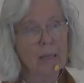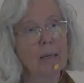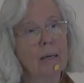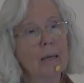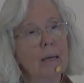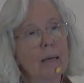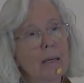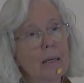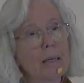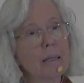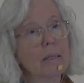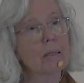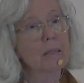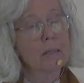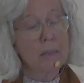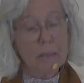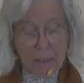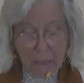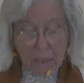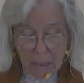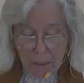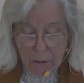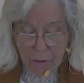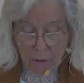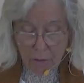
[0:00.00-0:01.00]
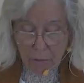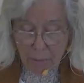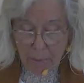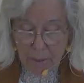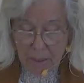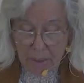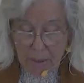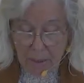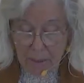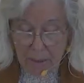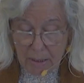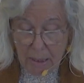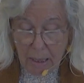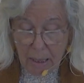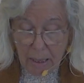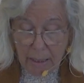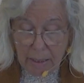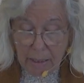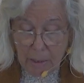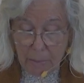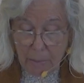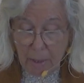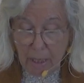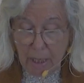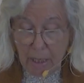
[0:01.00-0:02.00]
It is said to have been designed
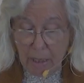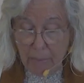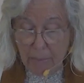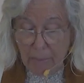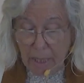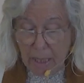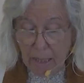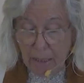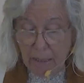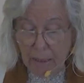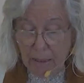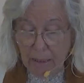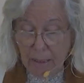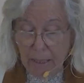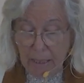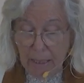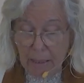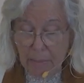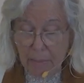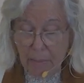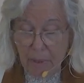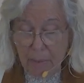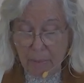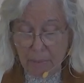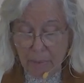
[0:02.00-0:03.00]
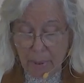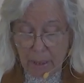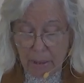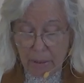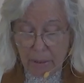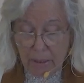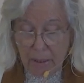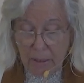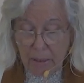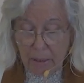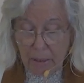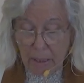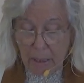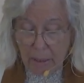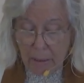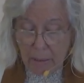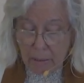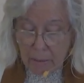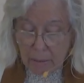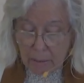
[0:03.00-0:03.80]
by a man named Bezalel,